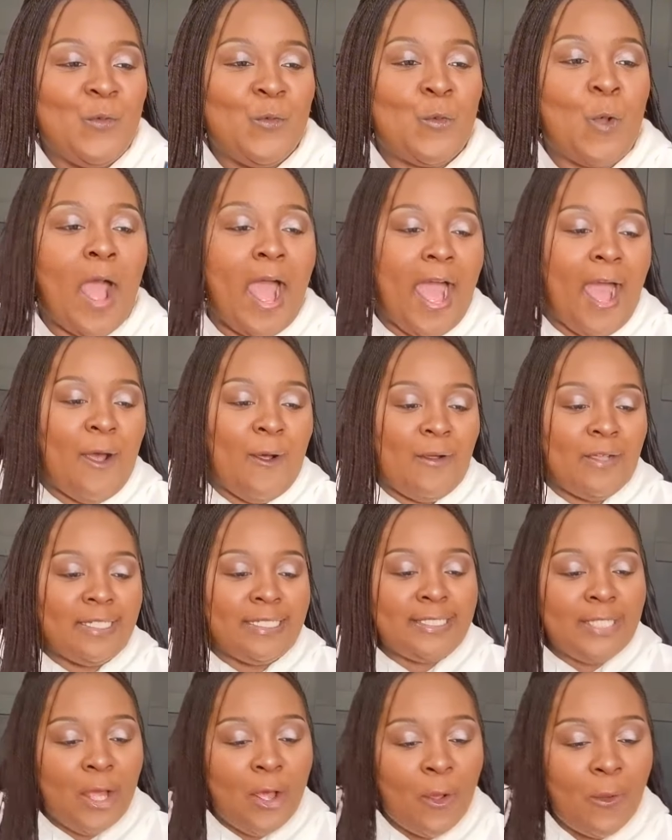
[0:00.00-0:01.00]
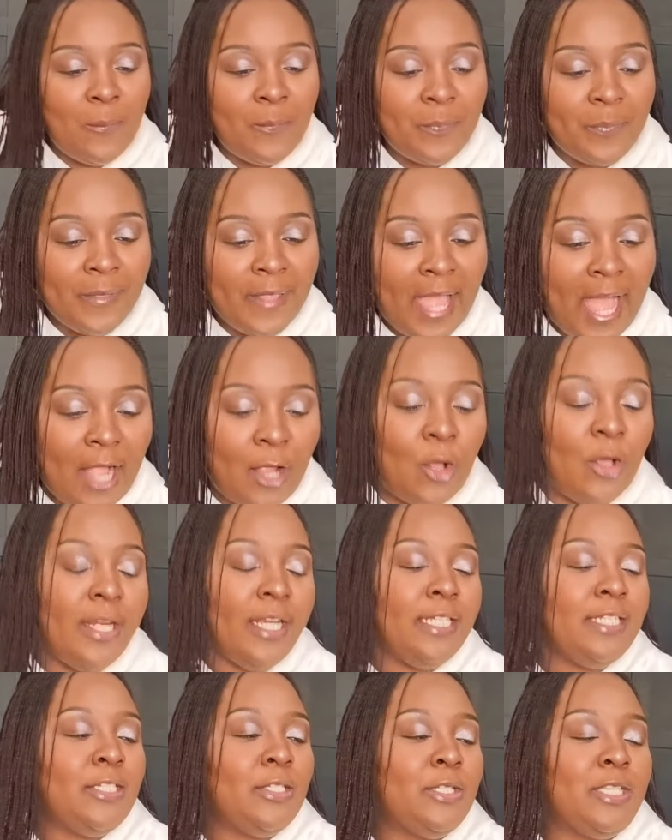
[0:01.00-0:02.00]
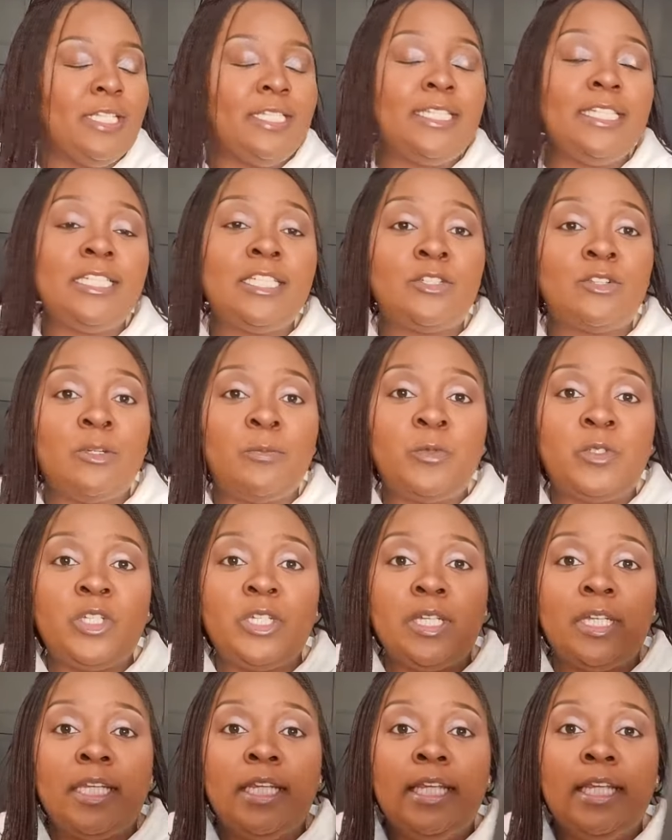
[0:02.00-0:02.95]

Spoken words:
Wow. So, according to the description